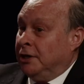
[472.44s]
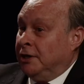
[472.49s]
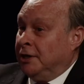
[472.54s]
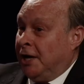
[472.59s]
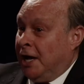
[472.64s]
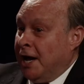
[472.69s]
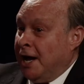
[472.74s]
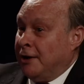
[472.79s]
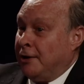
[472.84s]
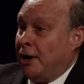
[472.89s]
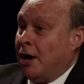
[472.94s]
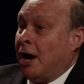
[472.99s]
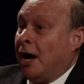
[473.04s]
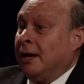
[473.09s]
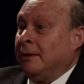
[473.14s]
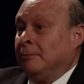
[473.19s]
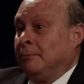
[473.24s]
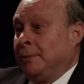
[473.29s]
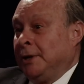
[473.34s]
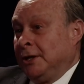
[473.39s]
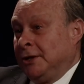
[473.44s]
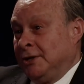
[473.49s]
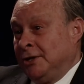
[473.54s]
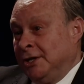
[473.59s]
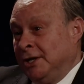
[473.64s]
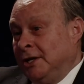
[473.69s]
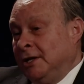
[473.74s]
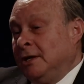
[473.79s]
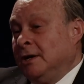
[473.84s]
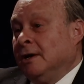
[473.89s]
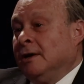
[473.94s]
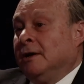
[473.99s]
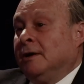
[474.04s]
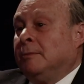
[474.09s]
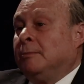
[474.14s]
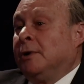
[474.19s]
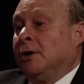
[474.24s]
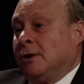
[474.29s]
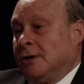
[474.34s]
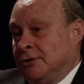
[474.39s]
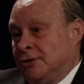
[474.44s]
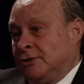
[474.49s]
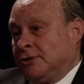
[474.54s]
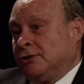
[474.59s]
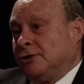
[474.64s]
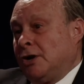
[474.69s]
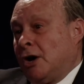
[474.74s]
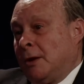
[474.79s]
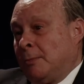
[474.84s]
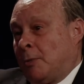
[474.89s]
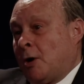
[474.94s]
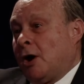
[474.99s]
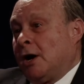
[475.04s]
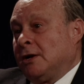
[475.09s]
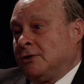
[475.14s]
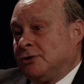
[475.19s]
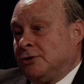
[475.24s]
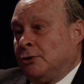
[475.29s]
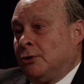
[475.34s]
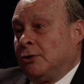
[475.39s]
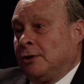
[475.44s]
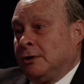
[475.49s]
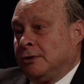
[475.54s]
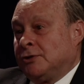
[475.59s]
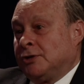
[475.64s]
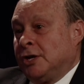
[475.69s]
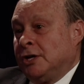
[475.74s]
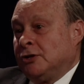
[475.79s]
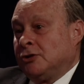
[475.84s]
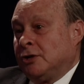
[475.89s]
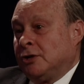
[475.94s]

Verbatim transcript: again, not big D, because it's a nonpartisan organization.